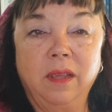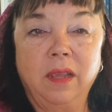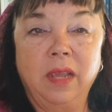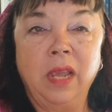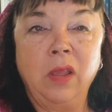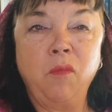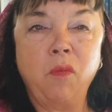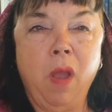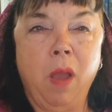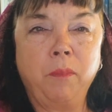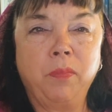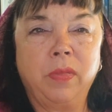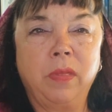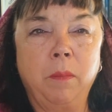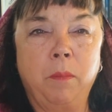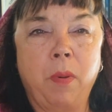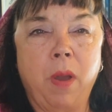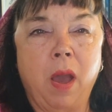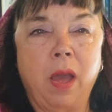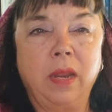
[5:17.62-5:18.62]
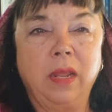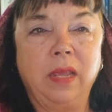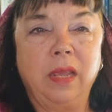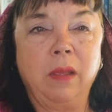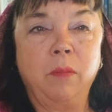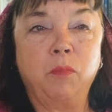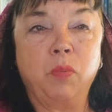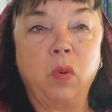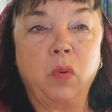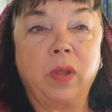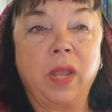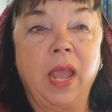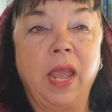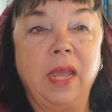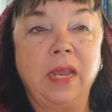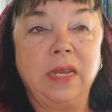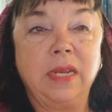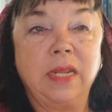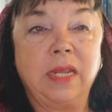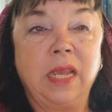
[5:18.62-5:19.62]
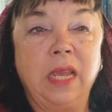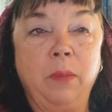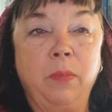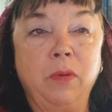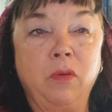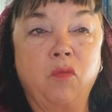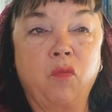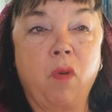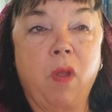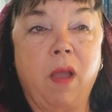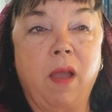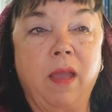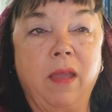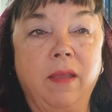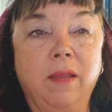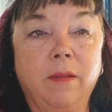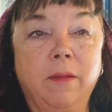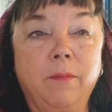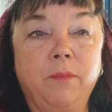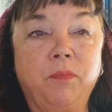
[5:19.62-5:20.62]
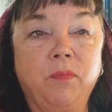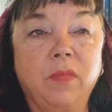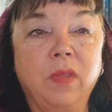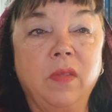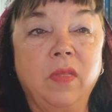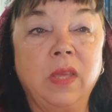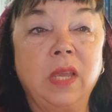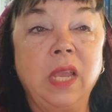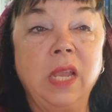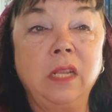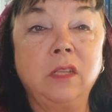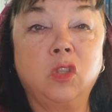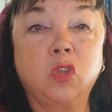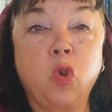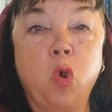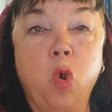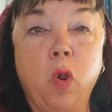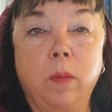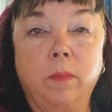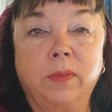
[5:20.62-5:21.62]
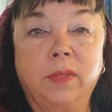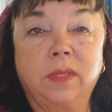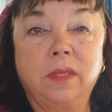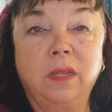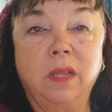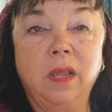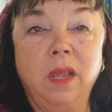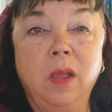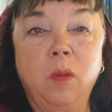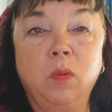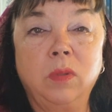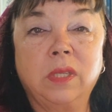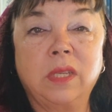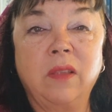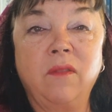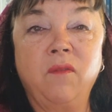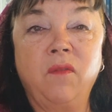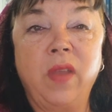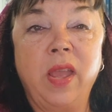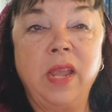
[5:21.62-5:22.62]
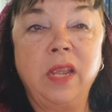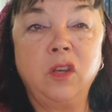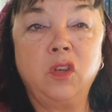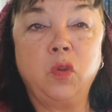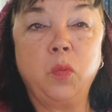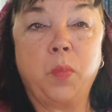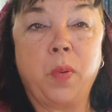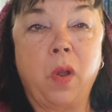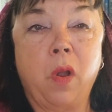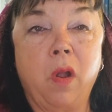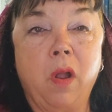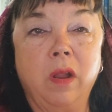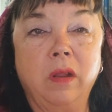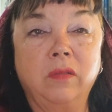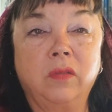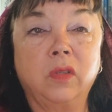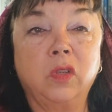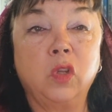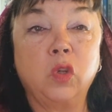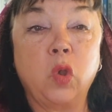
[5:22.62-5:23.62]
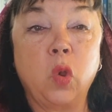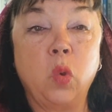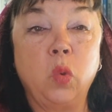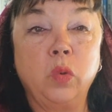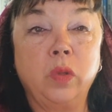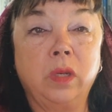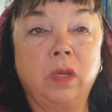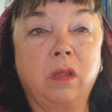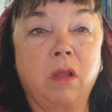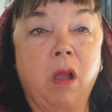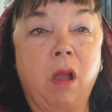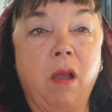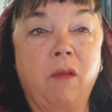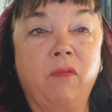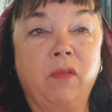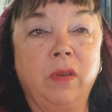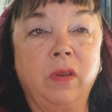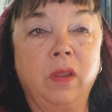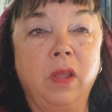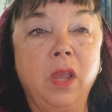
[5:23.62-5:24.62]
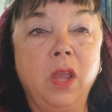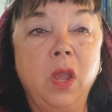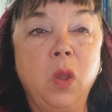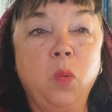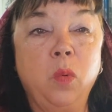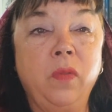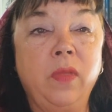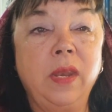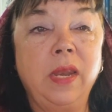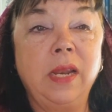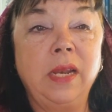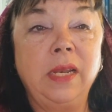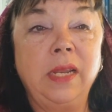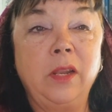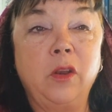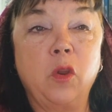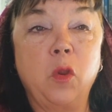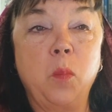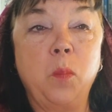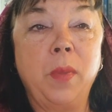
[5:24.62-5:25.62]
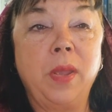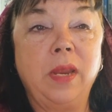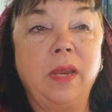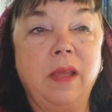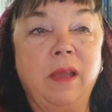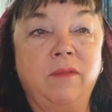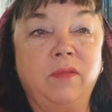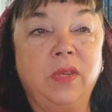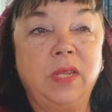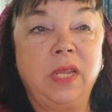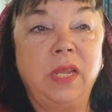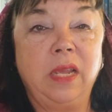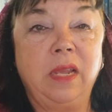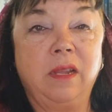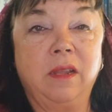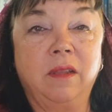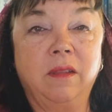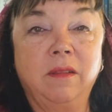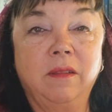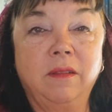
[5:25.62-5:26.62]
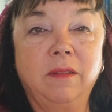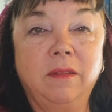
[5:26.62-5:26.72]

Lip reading: He wrapped the body in brocade to keep it dry. The king's corpse was conveyed to Pars in a golden coffin within a litter made of teak.